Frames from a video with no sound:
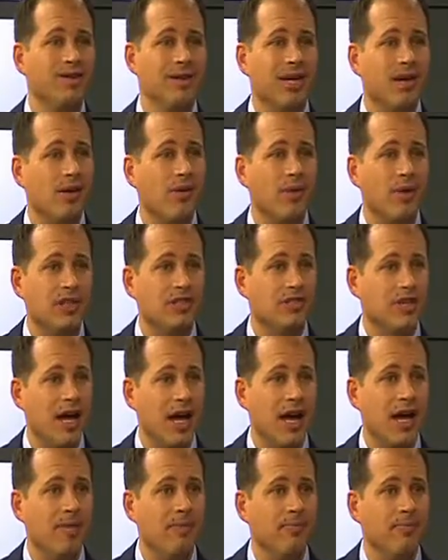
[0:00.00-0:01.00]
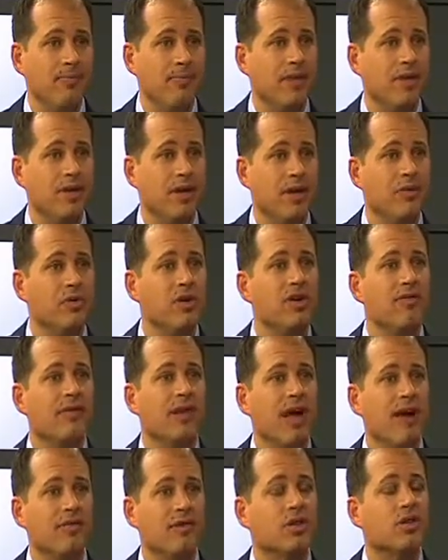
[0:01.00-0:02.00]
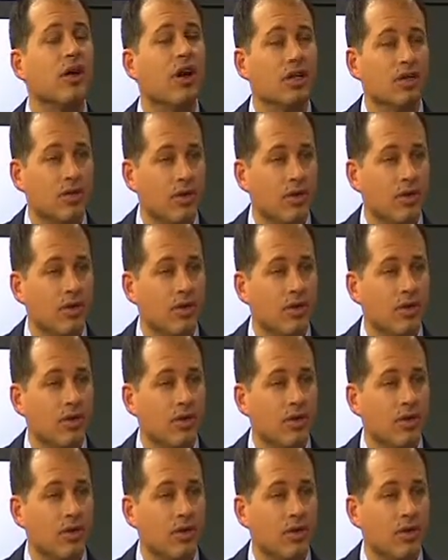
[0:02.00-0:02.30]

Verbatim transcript: done at one time and would have never thought